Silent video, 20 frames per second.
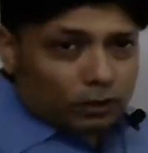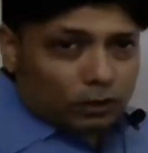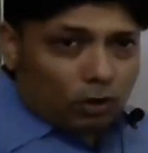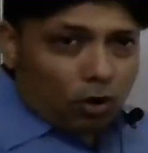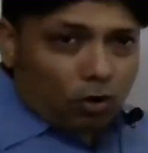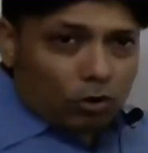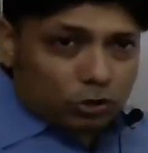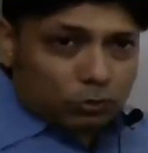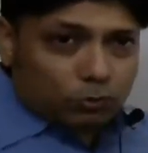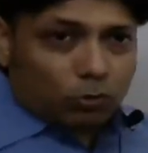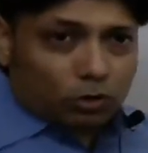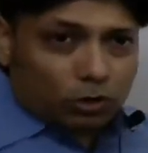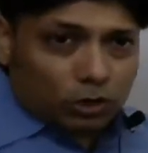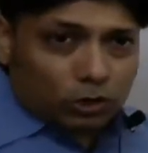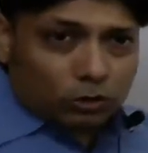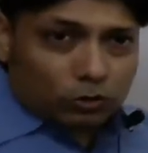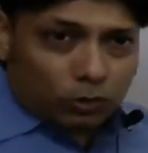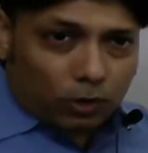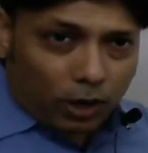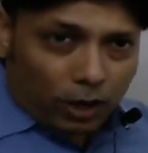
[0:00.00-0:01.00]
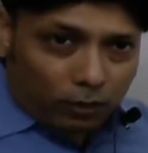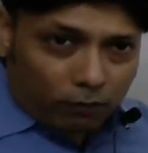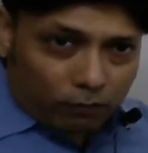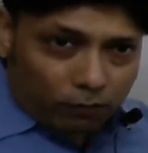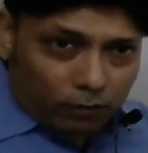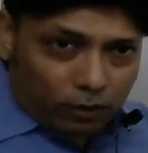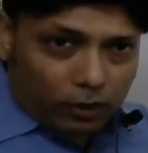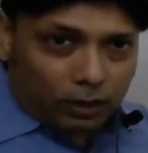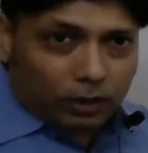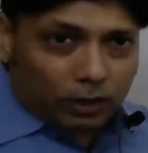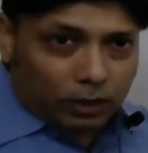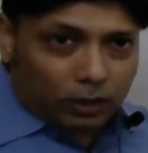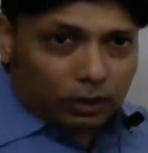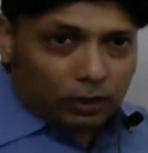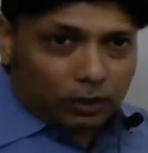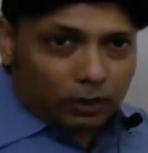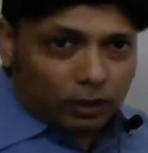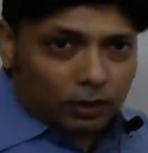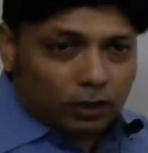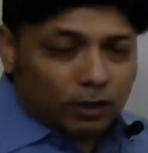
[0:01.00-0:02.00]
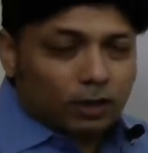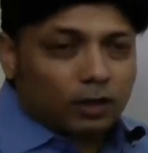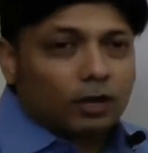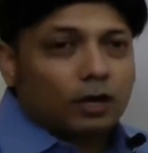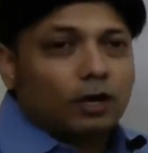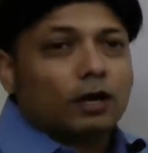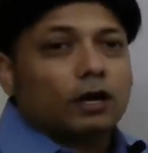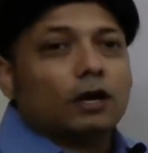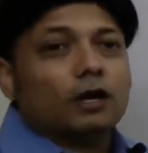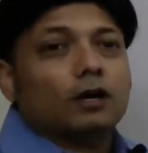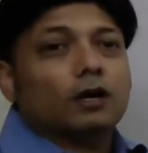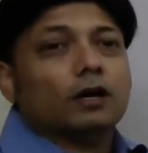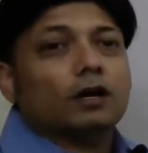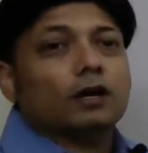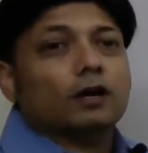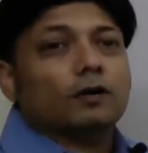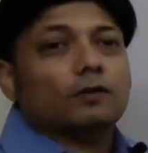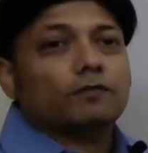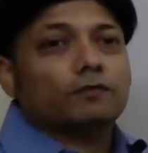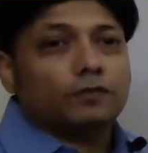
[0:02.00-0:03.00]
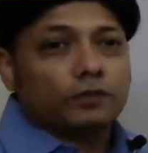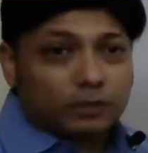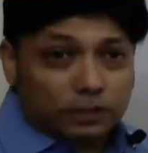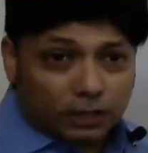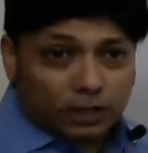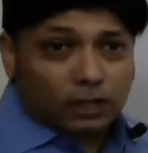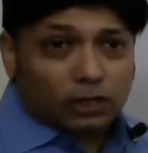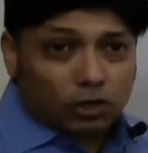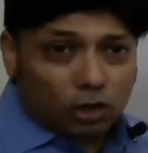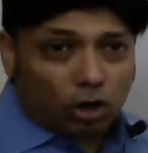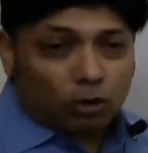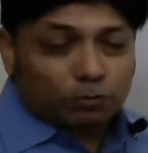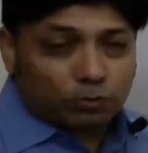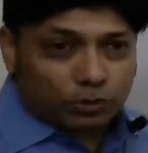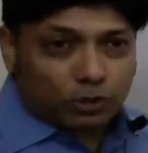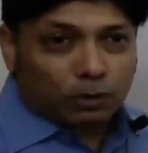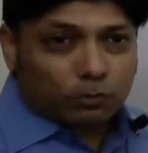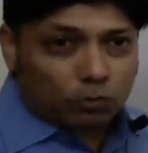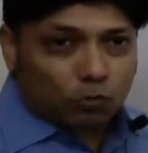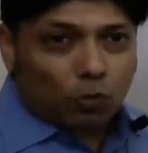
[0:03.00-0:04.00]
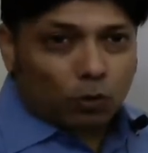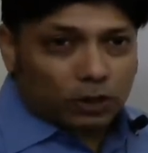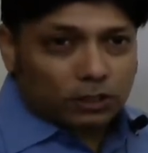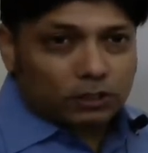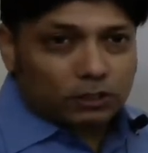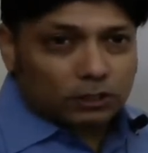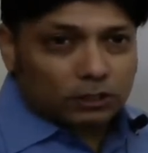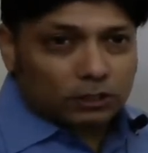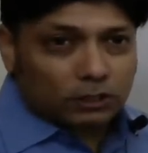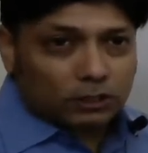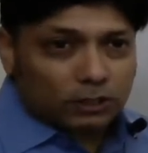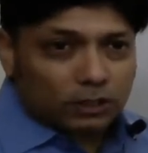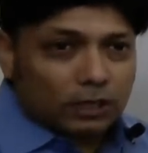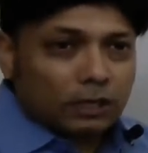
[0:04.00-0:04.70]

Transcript: corresponding to every physically observed quantity,